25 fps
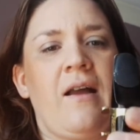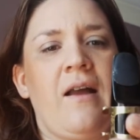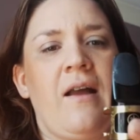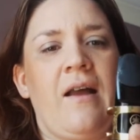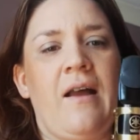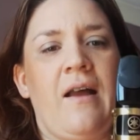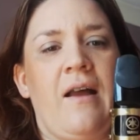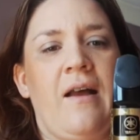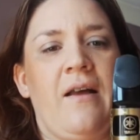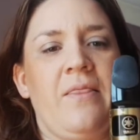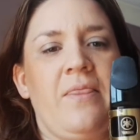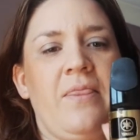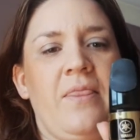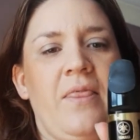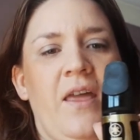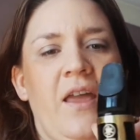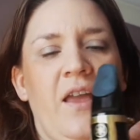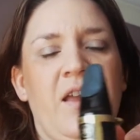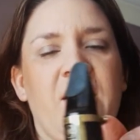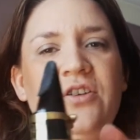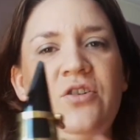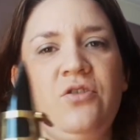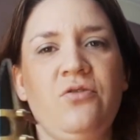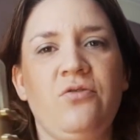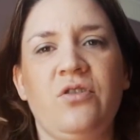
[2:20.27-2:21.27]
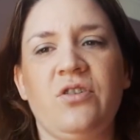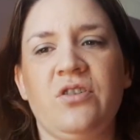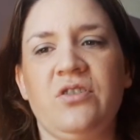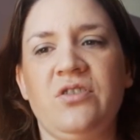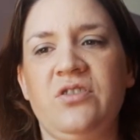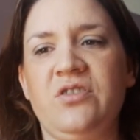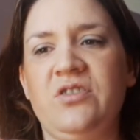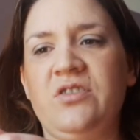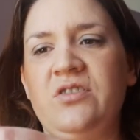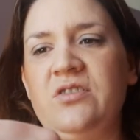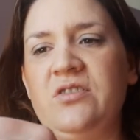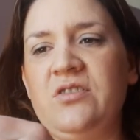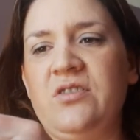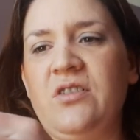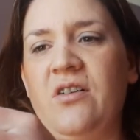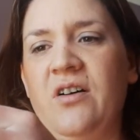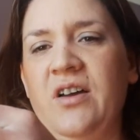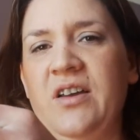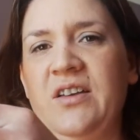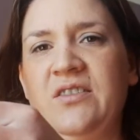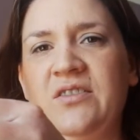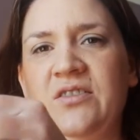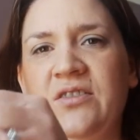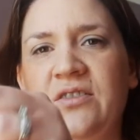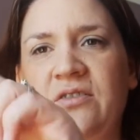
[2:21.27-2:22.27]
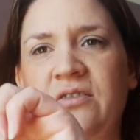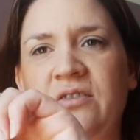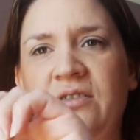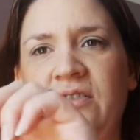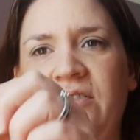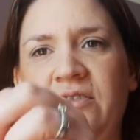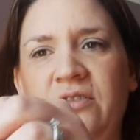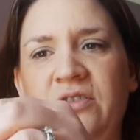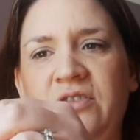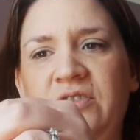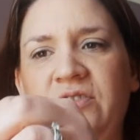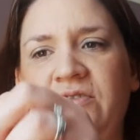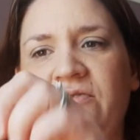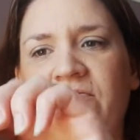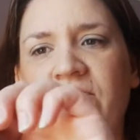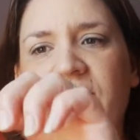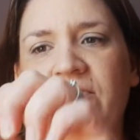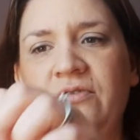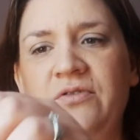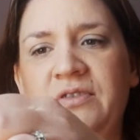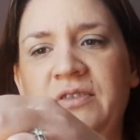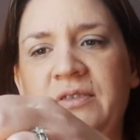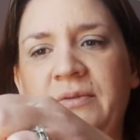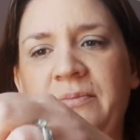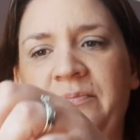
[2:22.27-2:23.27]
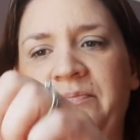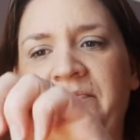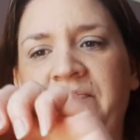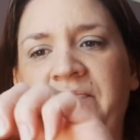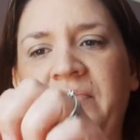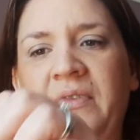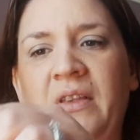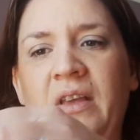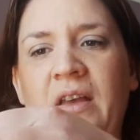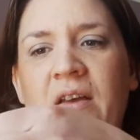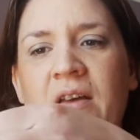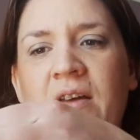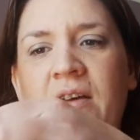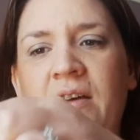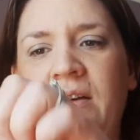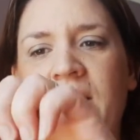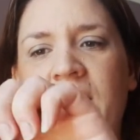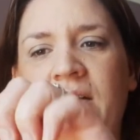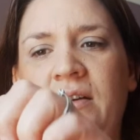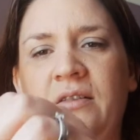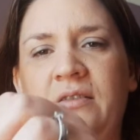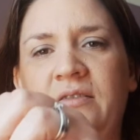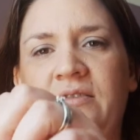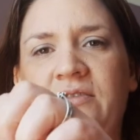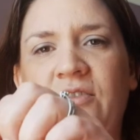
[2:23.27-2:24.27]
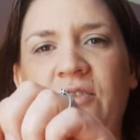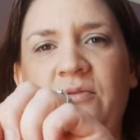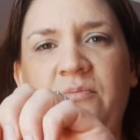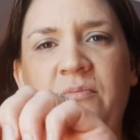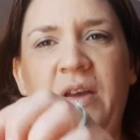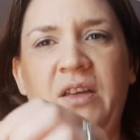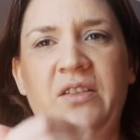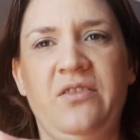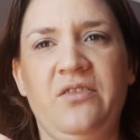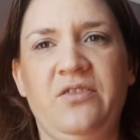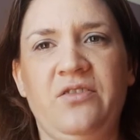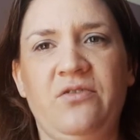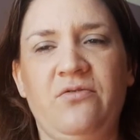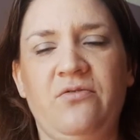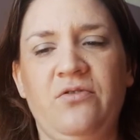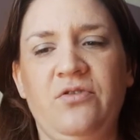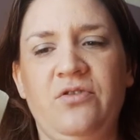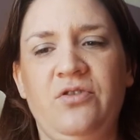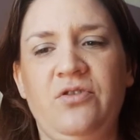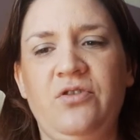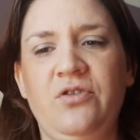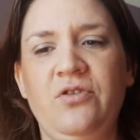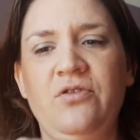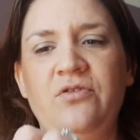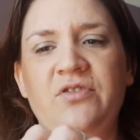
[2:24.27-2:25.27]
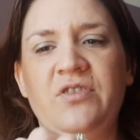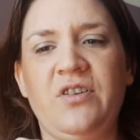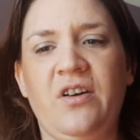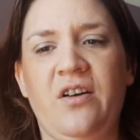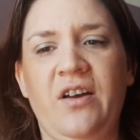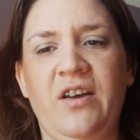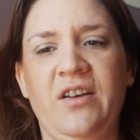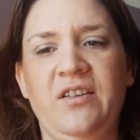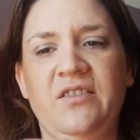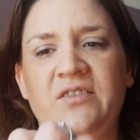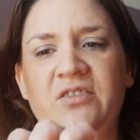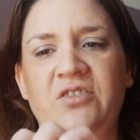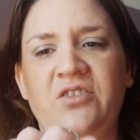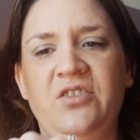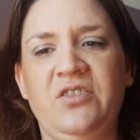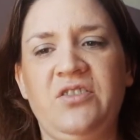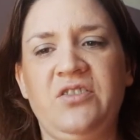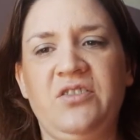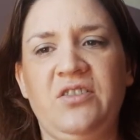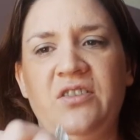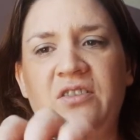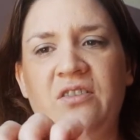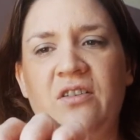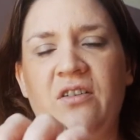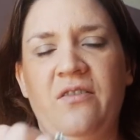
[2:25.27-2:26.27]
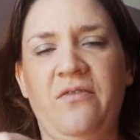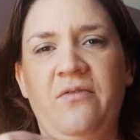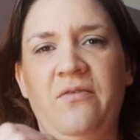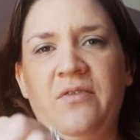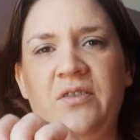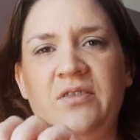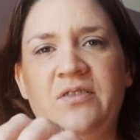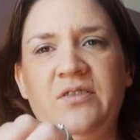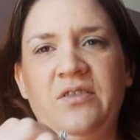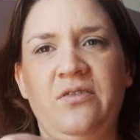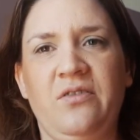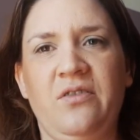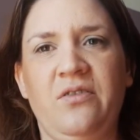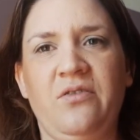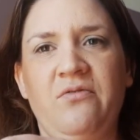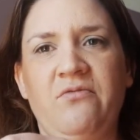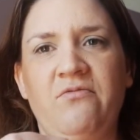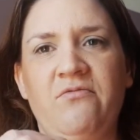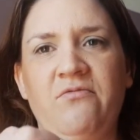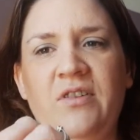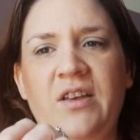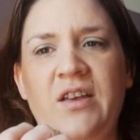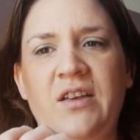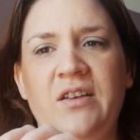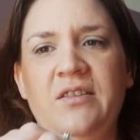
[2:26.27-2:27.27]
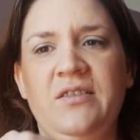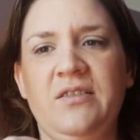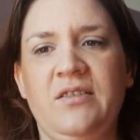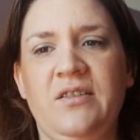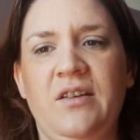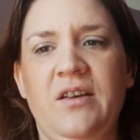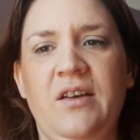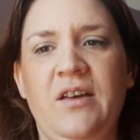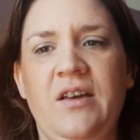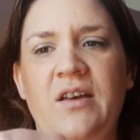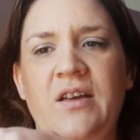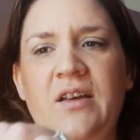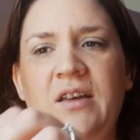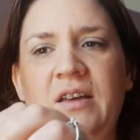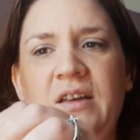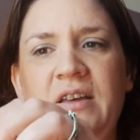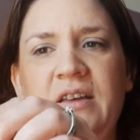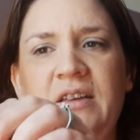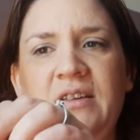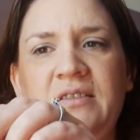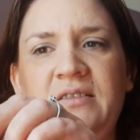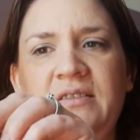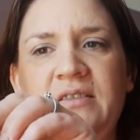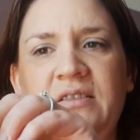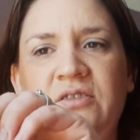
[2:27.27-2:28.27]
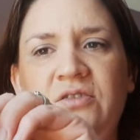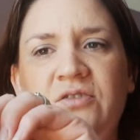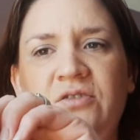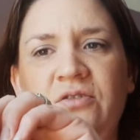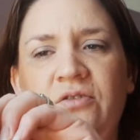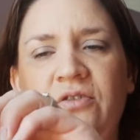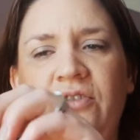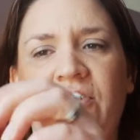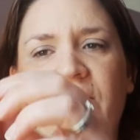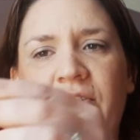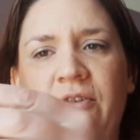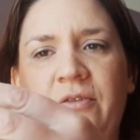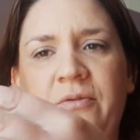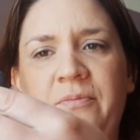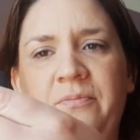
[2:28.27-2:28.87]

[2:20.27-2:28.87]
and then you can tighten the screws. Don't make the screws too tight, just enough so that the reed is secure.